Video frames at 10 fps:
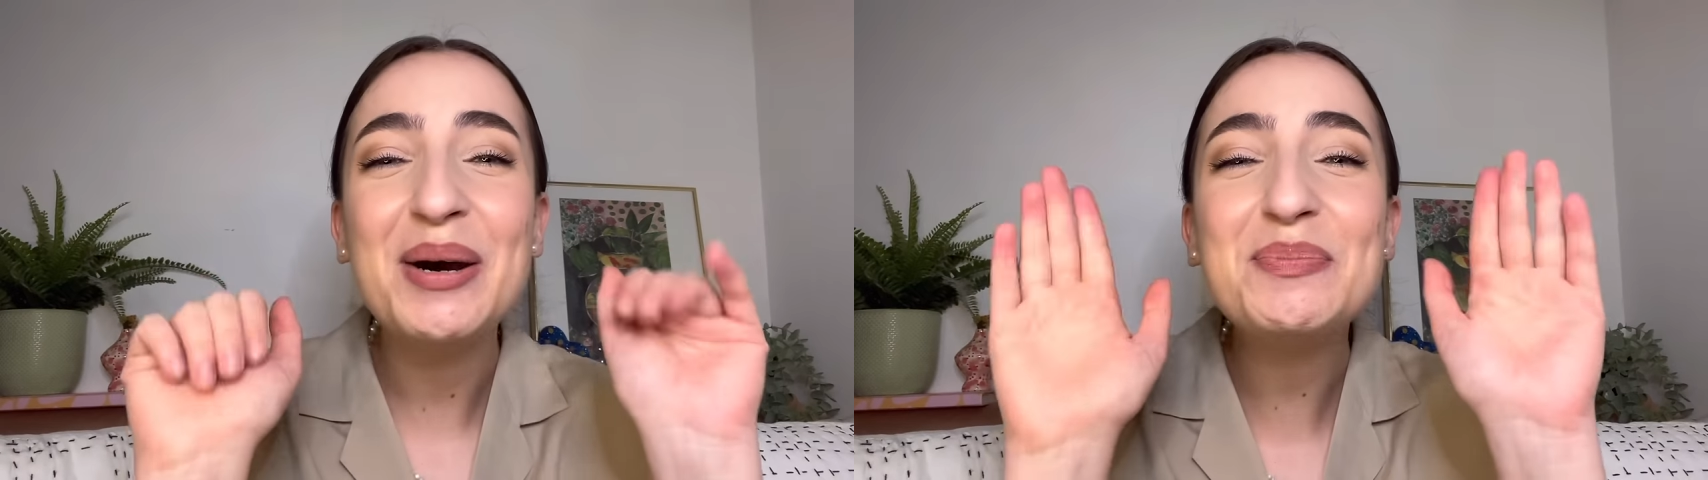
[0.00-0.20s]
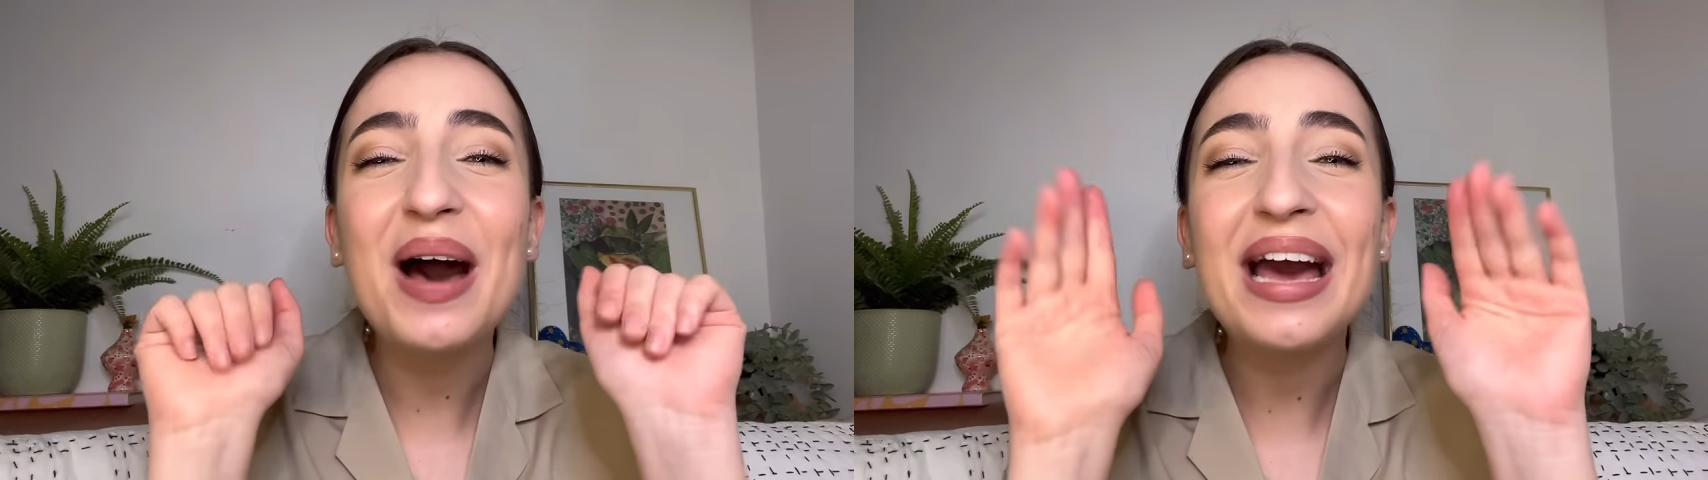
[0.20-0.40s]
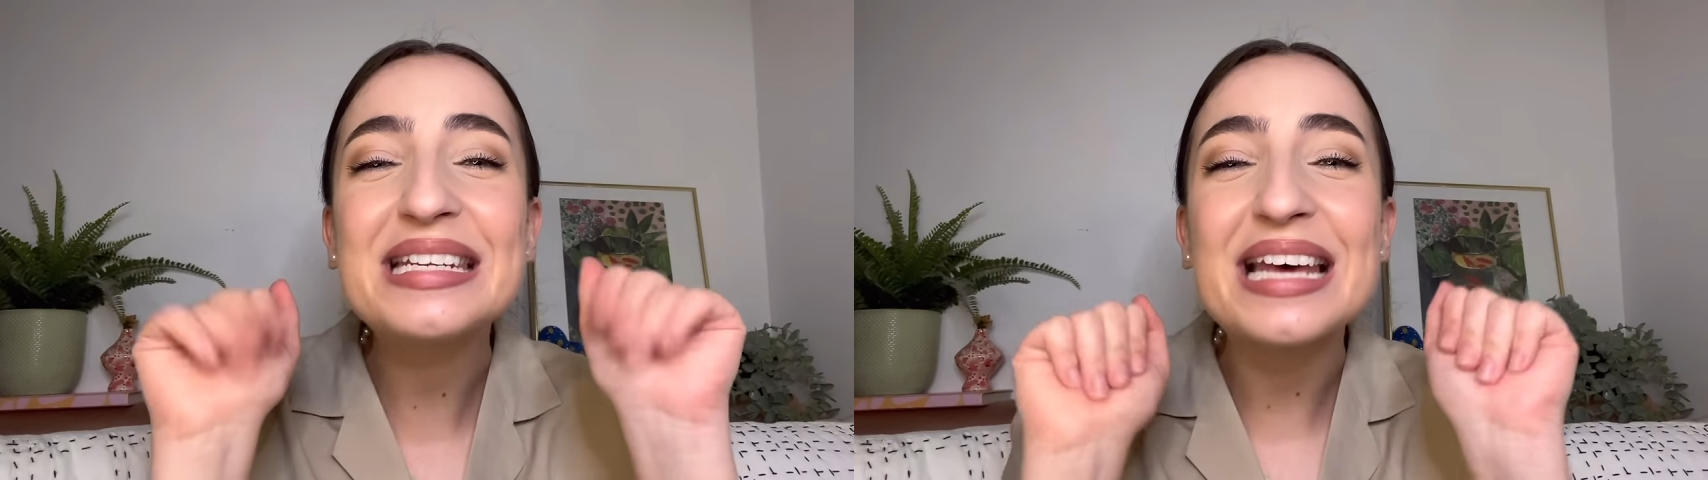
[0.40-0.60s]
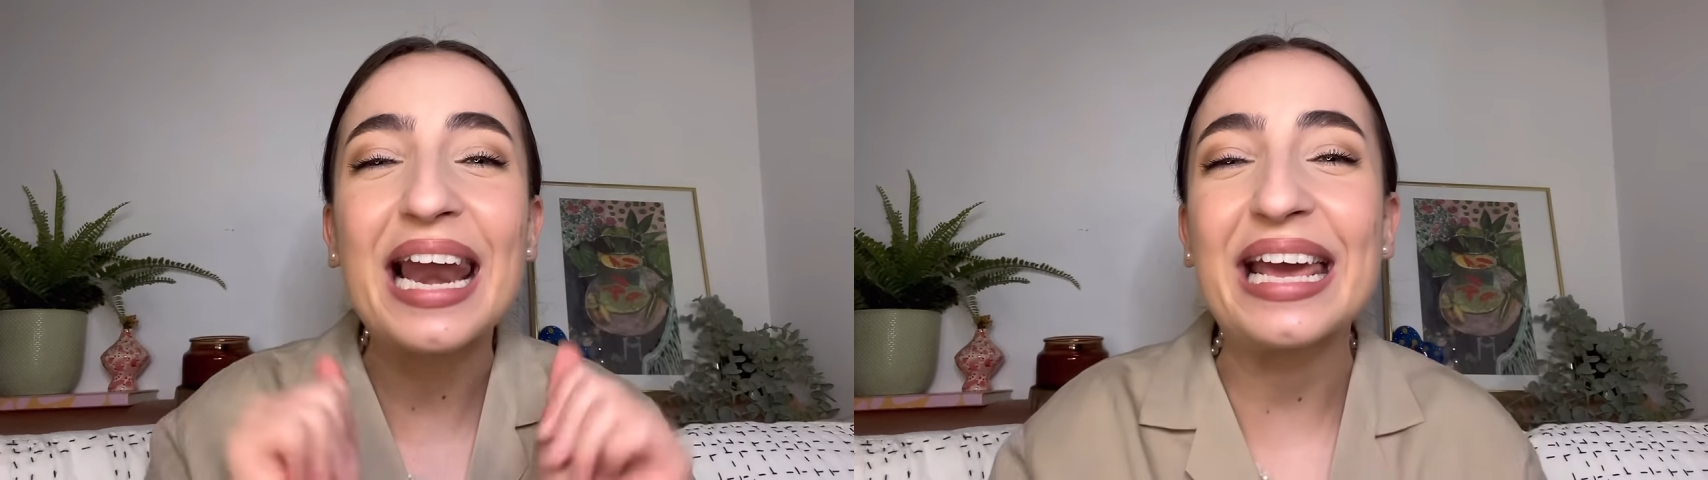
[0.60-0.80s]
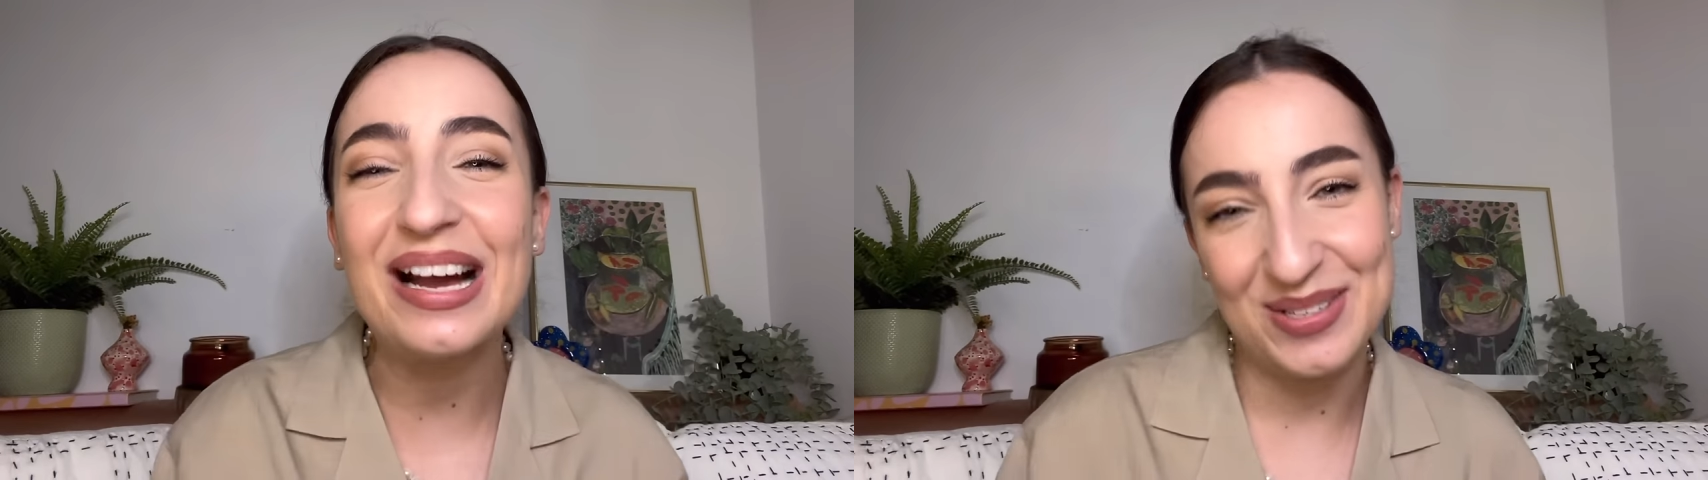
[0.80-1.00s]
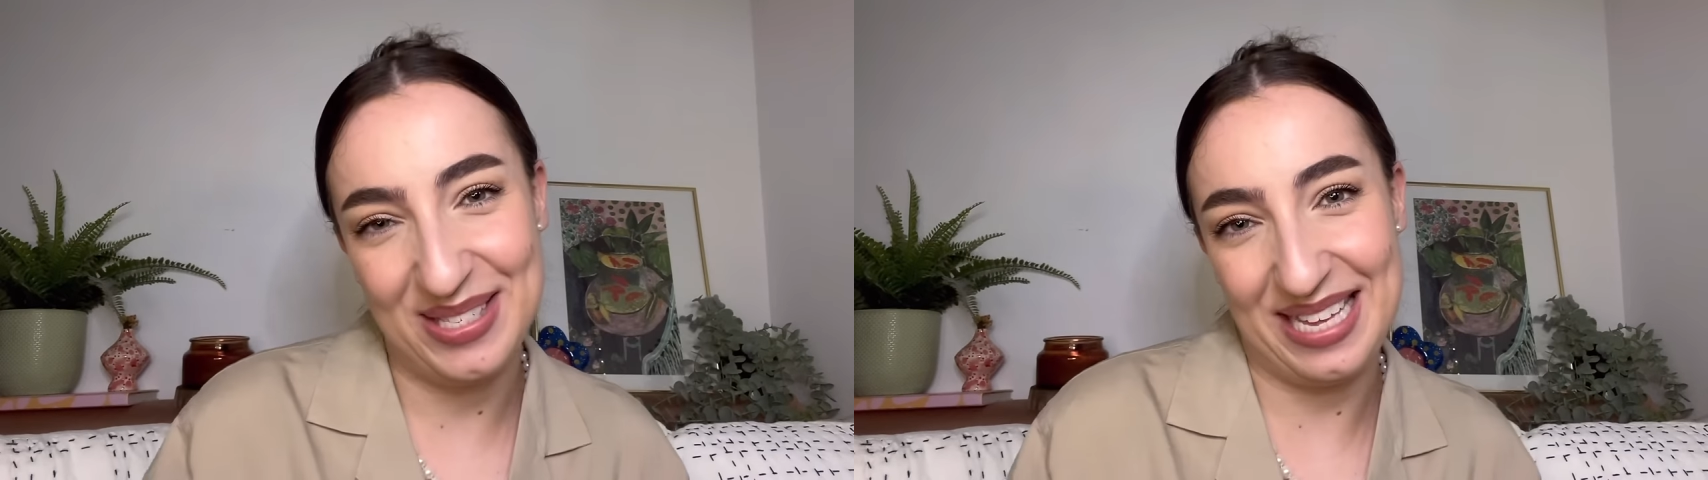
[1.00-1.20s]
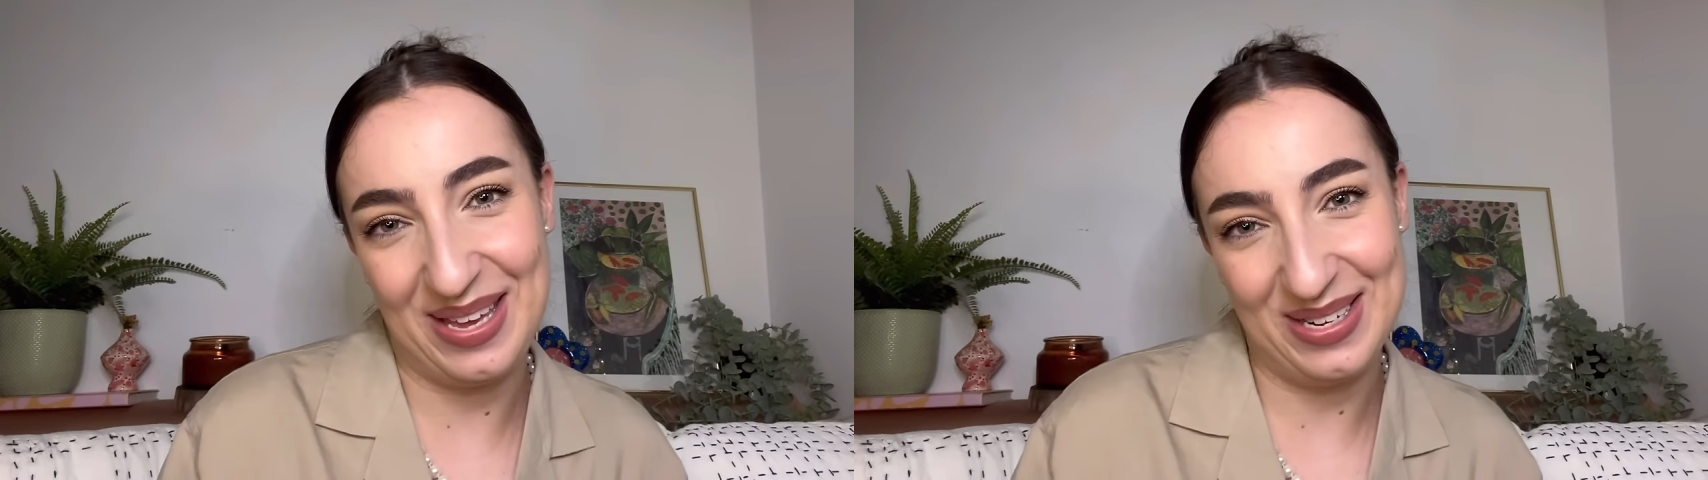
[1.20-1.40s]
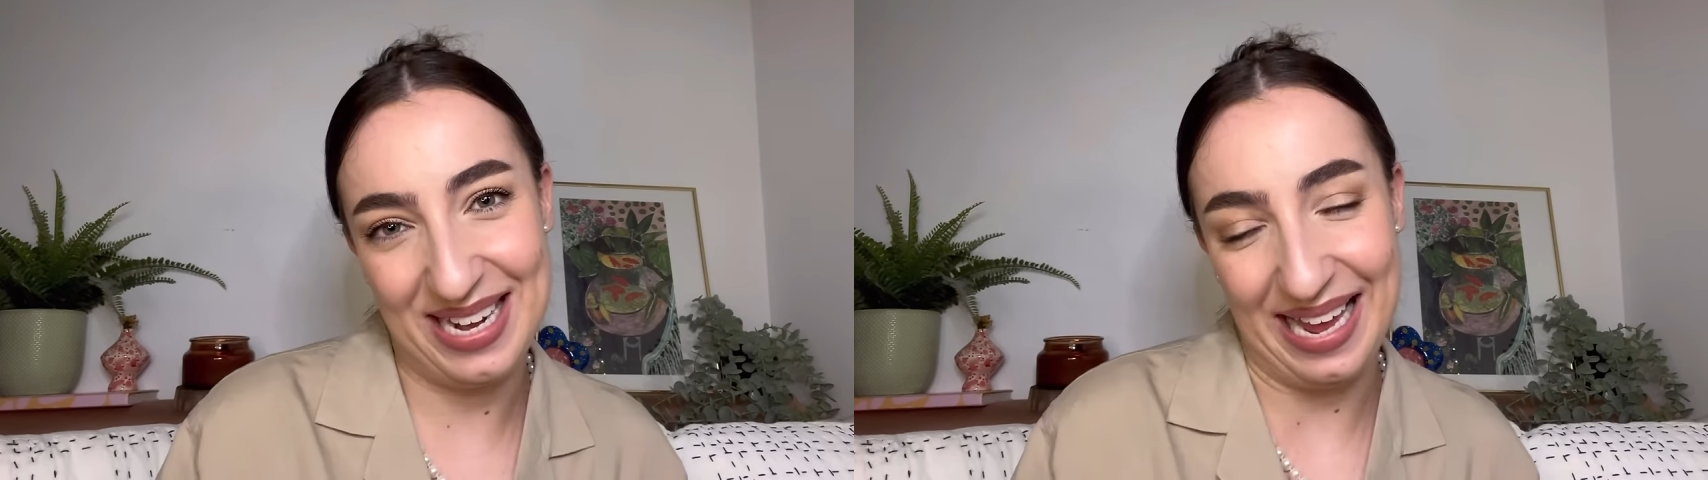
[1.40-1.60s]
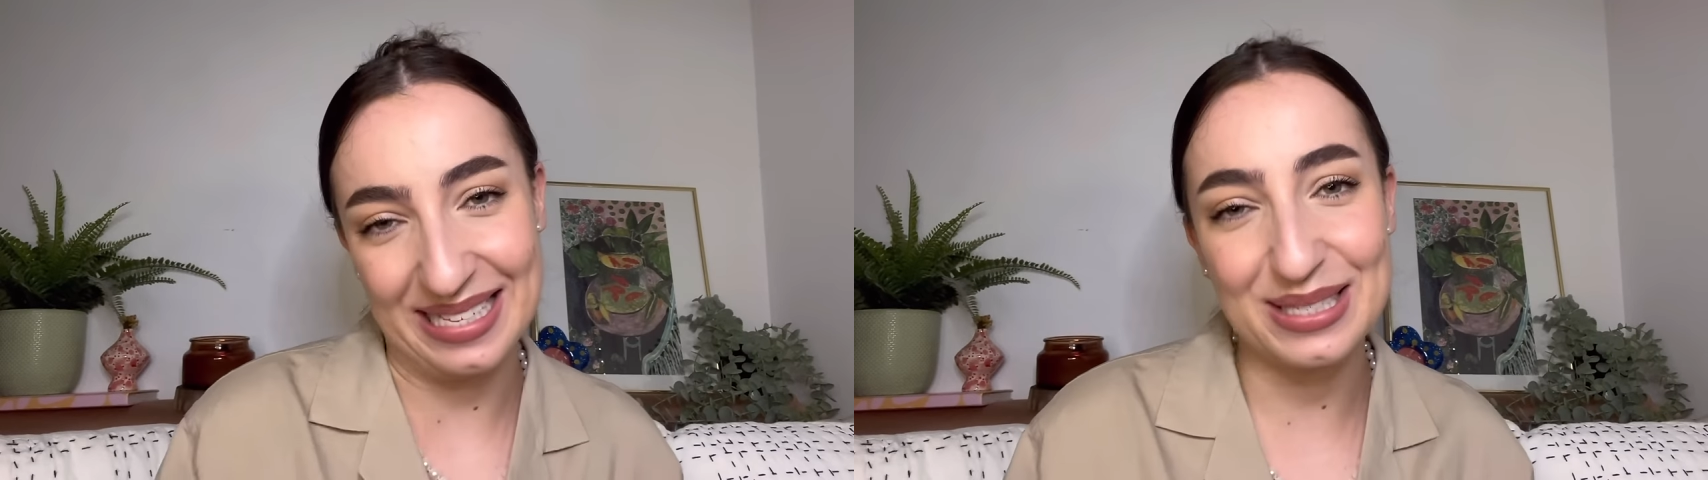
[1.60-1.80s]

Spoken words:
Bye, darling. I'll see you next